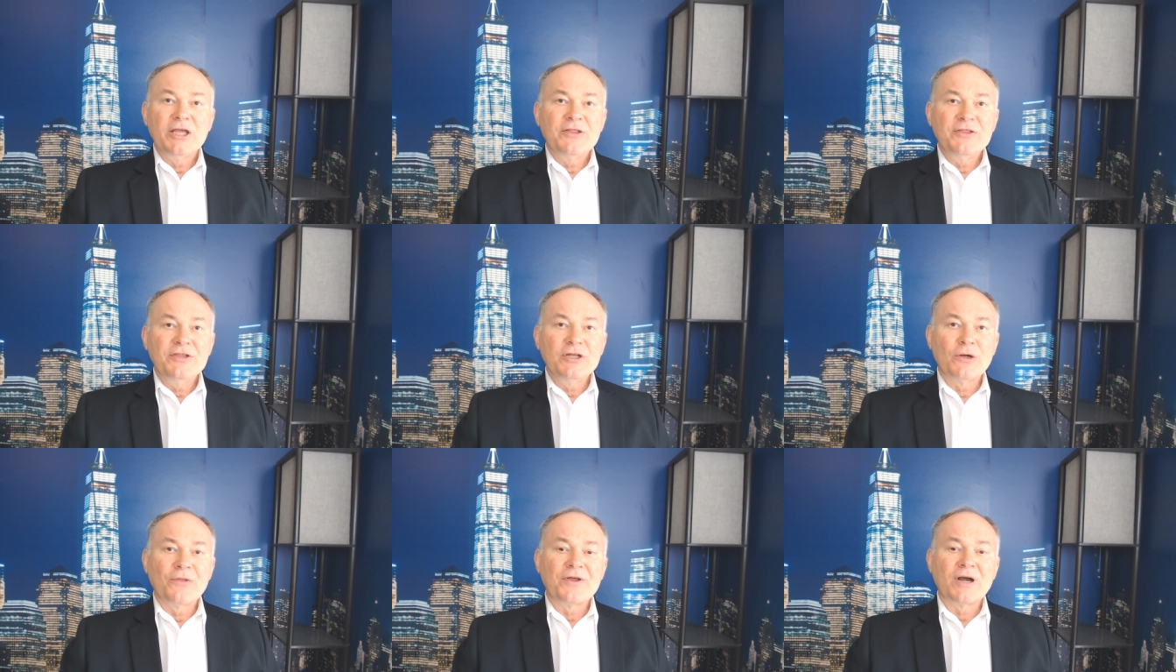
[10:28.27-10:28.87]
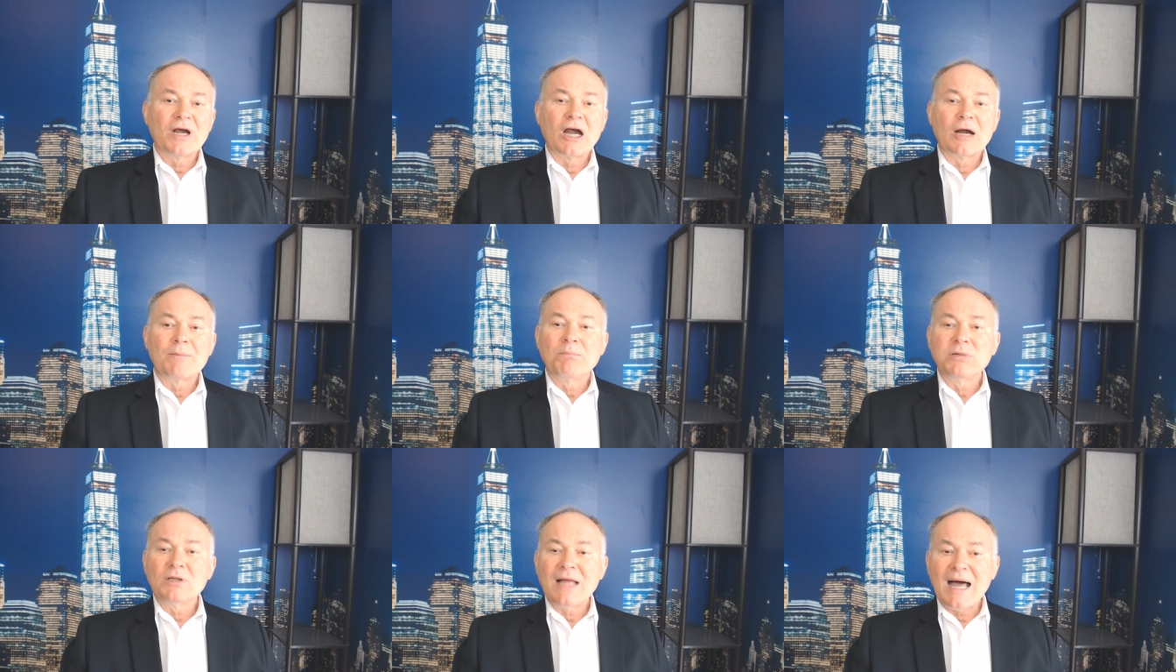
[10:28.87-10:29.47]
You know, there are
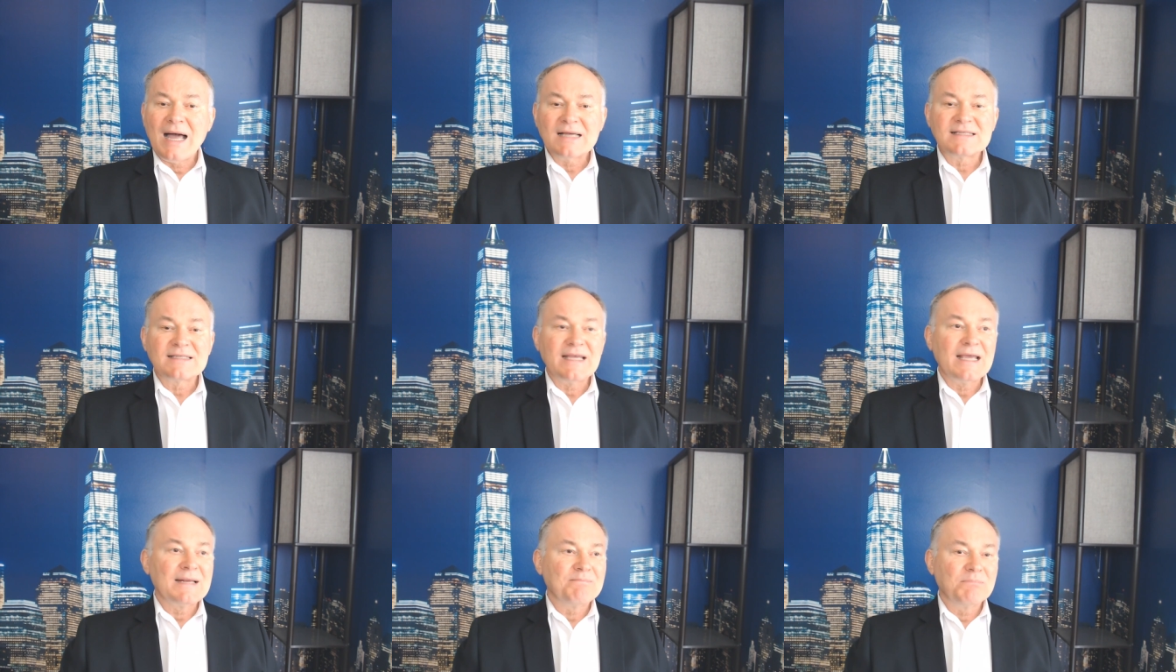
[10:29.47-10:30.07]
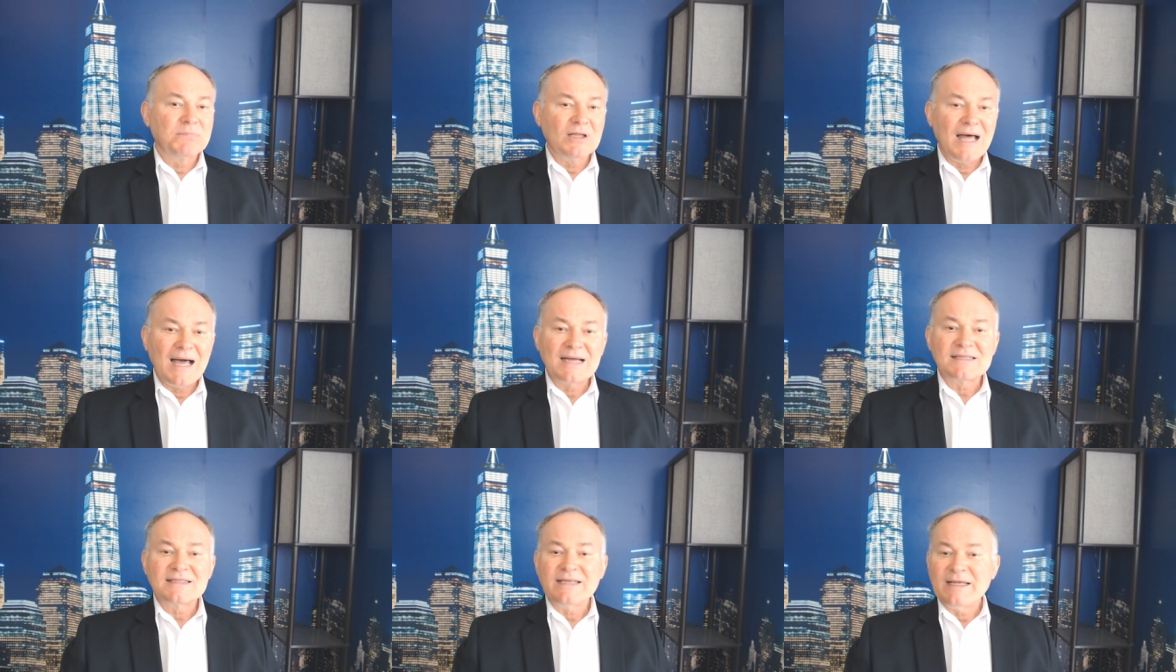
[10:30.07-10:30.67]
blocks and
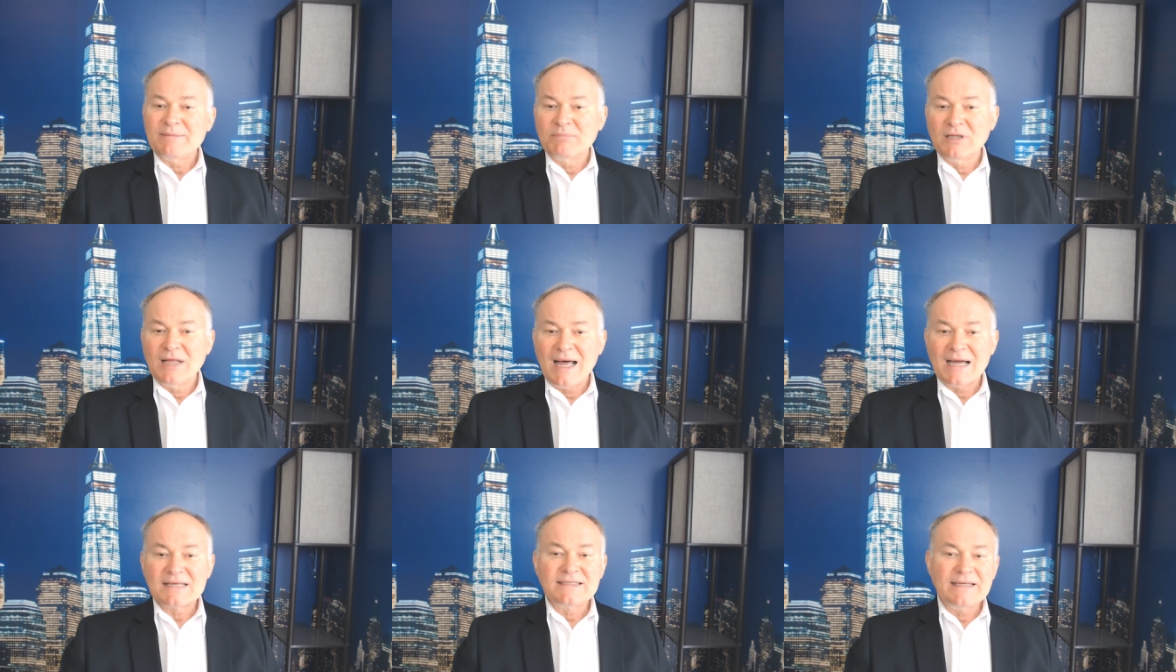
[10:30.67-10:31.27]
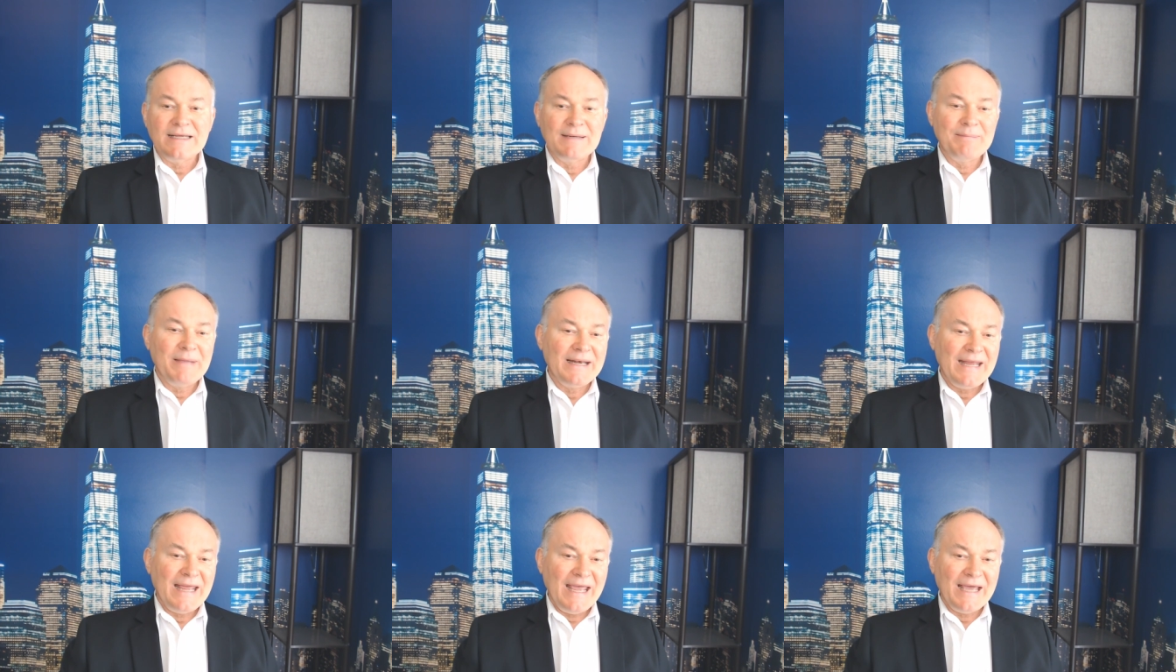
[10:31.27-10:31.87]
blocks and blocks in
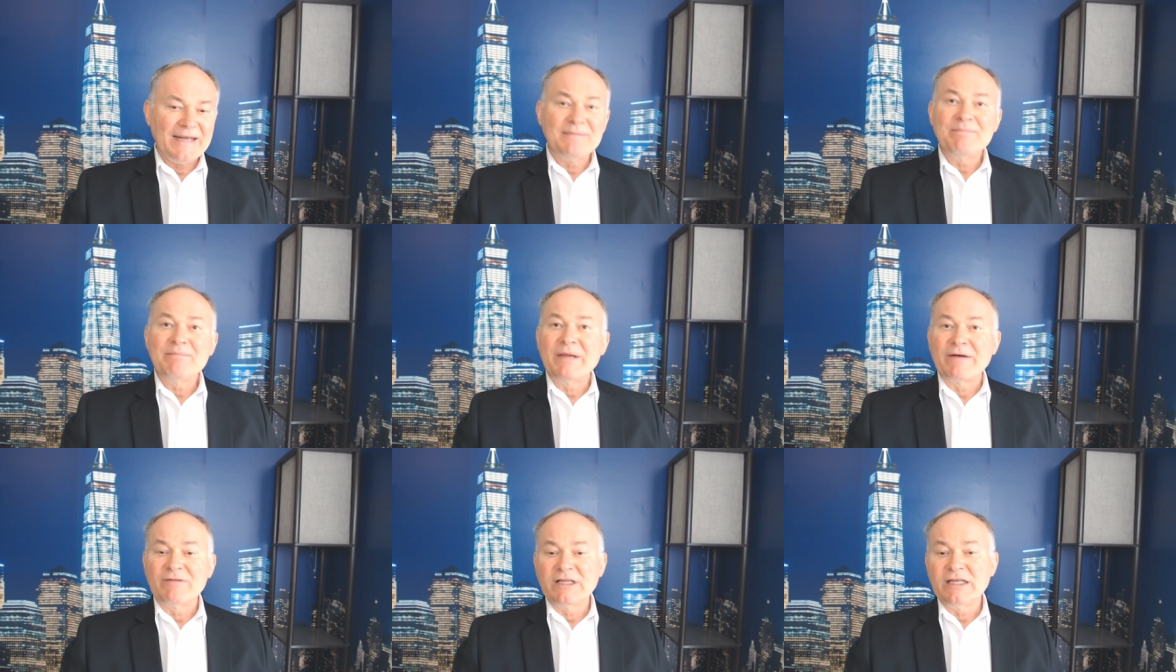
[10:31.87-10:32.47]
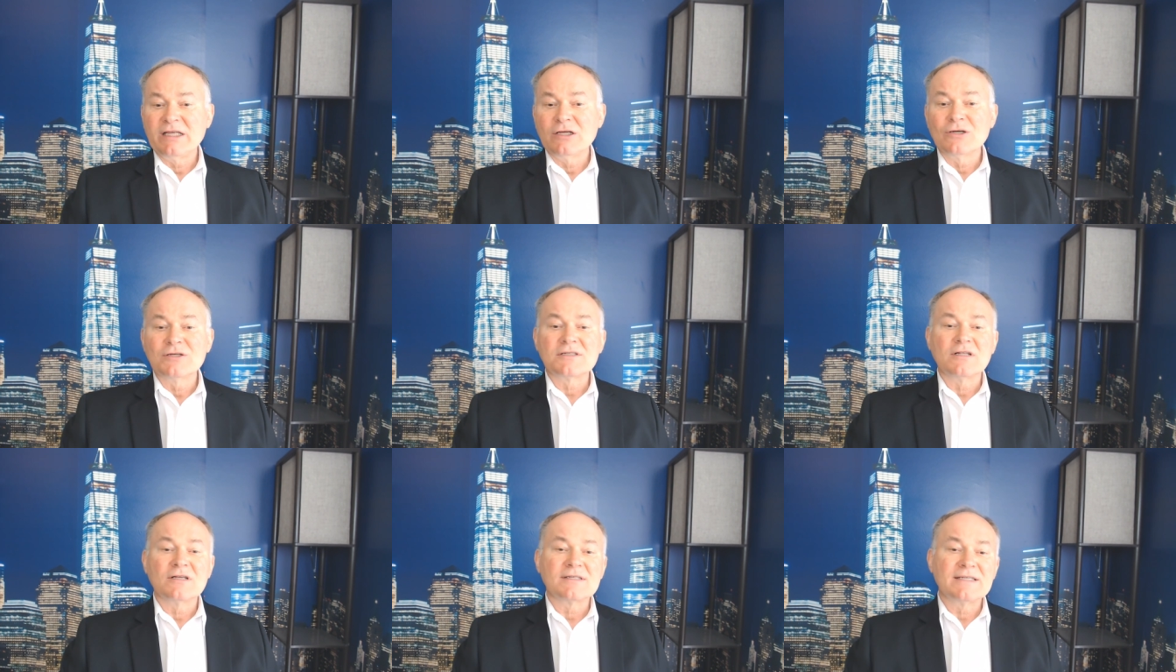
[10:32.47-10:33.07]
Manhattan, Beverly
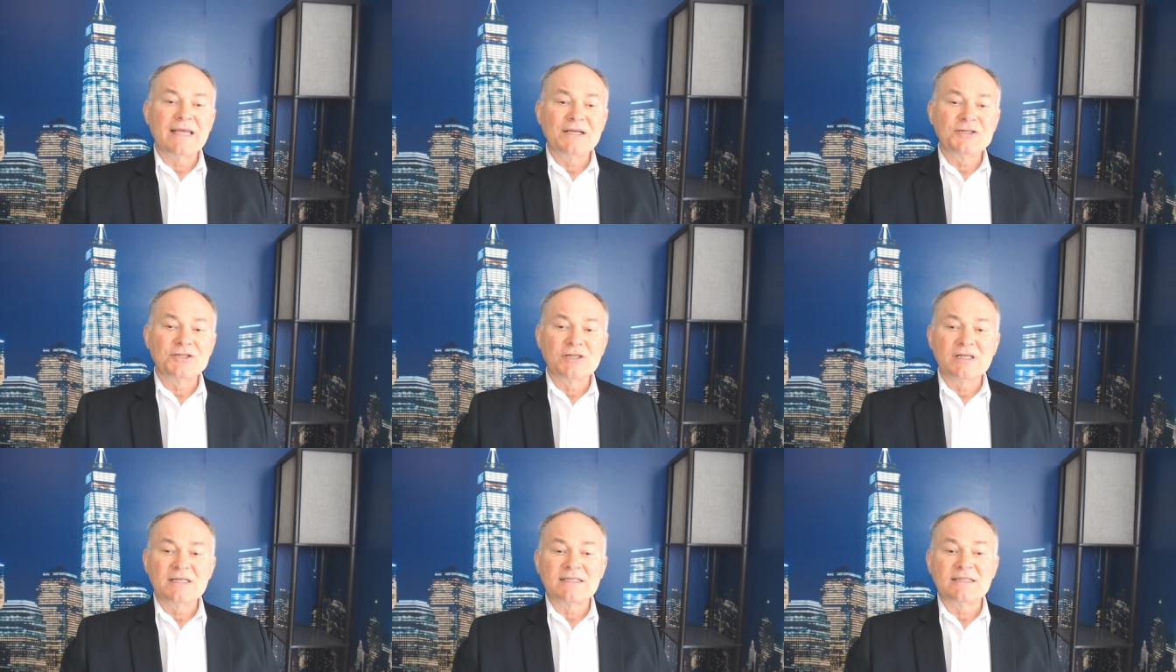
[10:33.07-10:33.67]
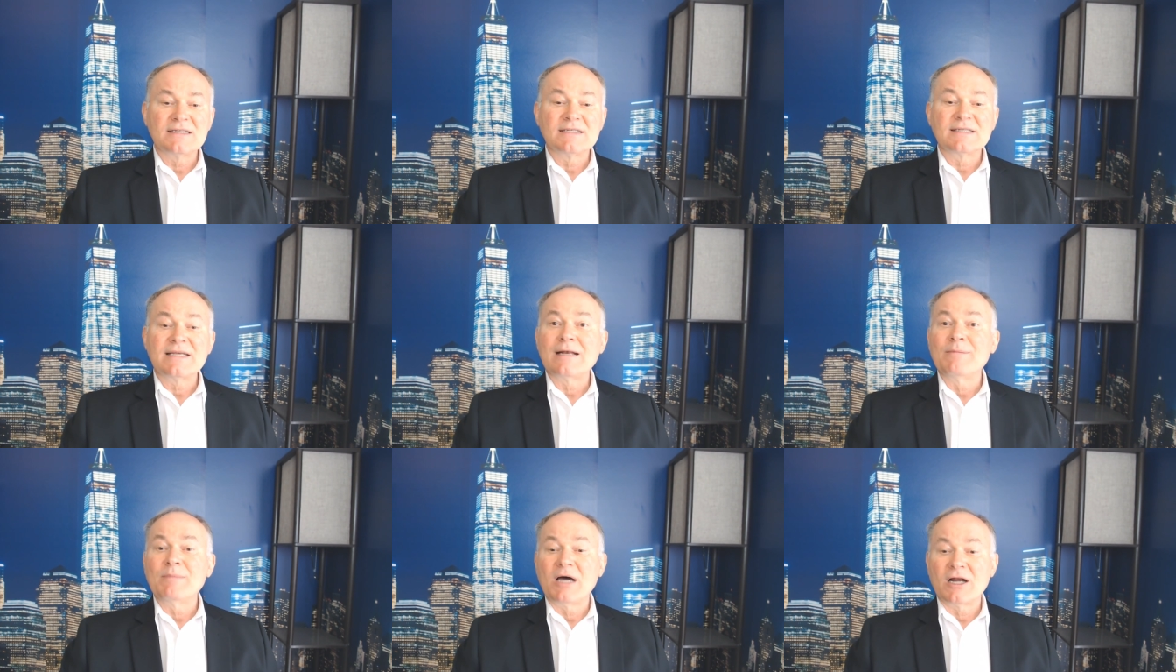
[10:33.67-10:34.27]
Hills, Los Angeles, and
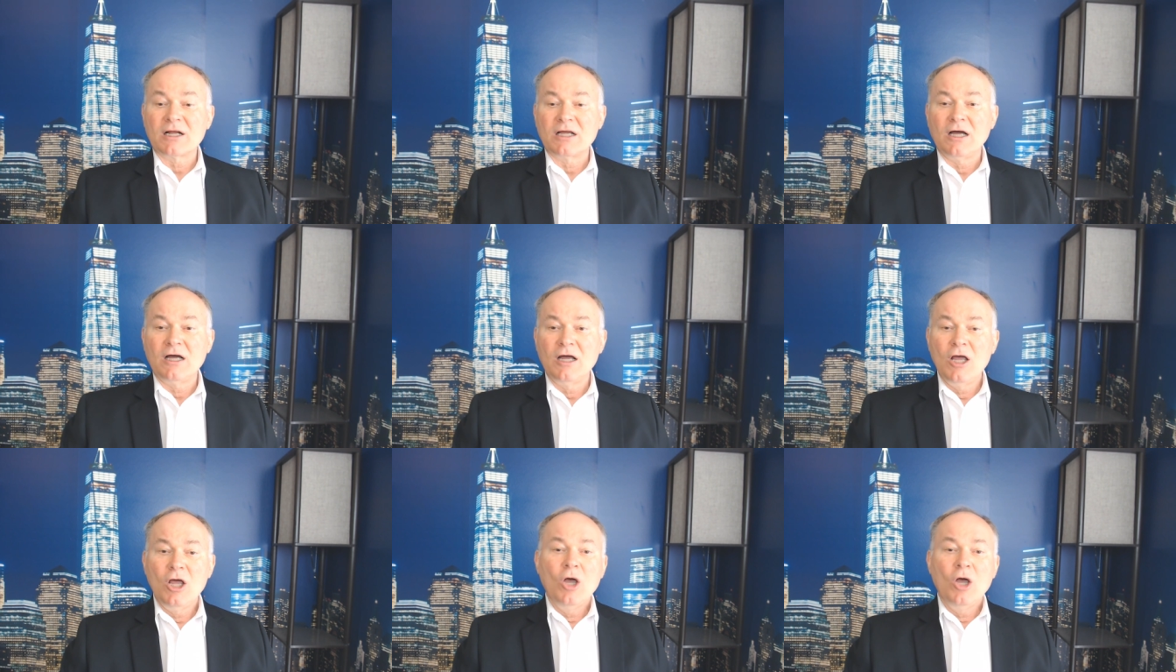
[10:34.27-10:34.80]
Santa Monica